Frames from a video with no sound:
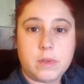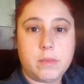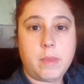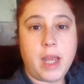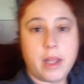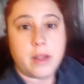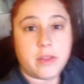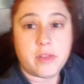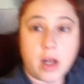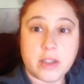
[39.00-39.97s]
my
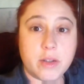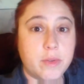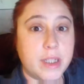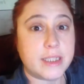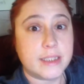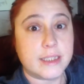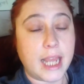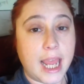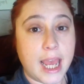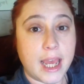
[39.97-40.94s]
thoughts and reasons
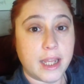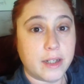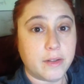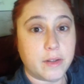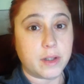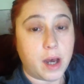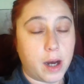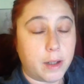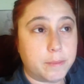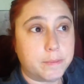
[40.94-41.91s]
and
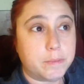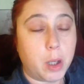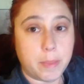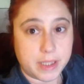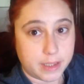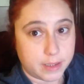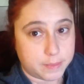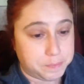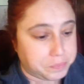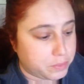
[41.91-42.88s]
um, purposes.
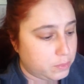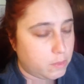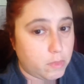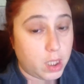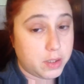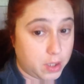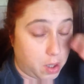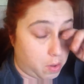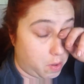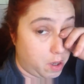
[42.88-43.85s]

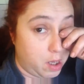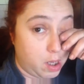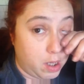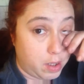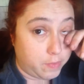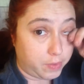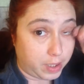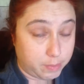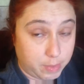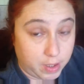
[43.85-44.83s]
So,
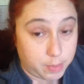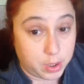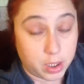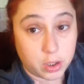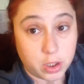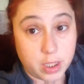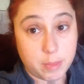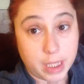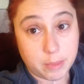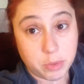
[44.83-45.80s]
forgive me, I'm going to look at
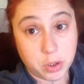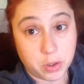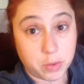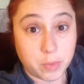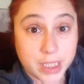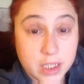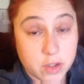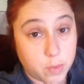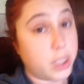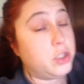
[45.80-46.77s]
my computer and read
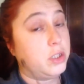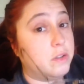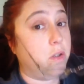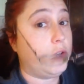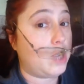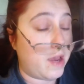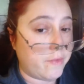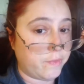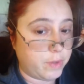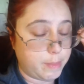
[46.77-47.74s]
this question so that you have
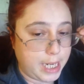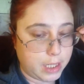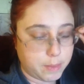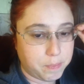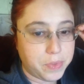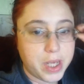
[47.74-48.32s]
it verbatim.